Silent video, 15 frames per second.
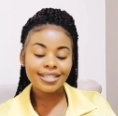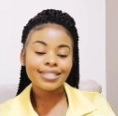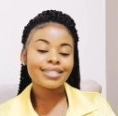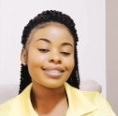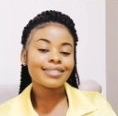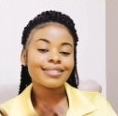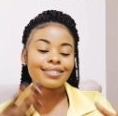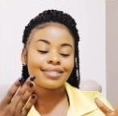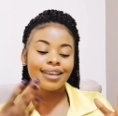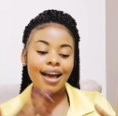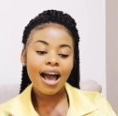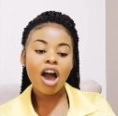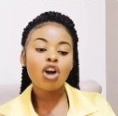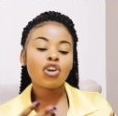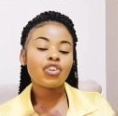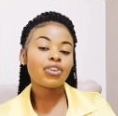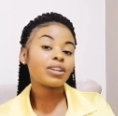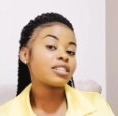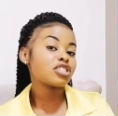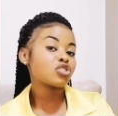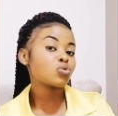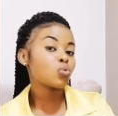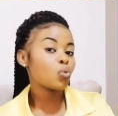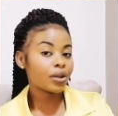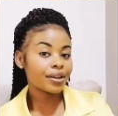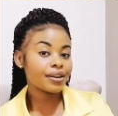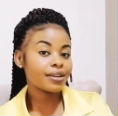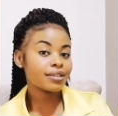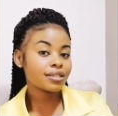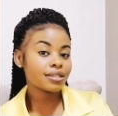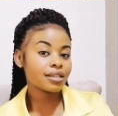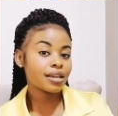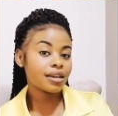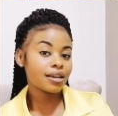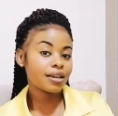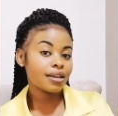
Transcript: this is her greatest weakness,